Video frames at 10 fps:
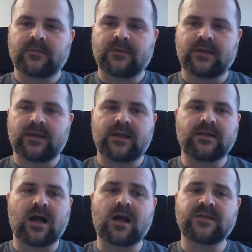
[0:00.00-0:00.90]
They had
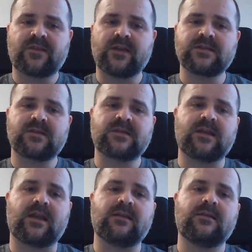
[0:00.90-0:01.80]
hard things to
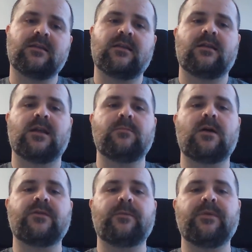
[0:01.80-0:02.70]
say
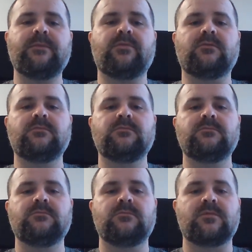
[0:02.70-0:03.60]
about their people.
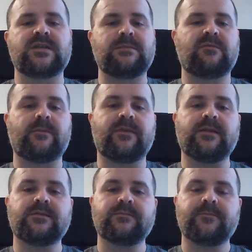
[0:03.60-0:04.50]
Some of them did.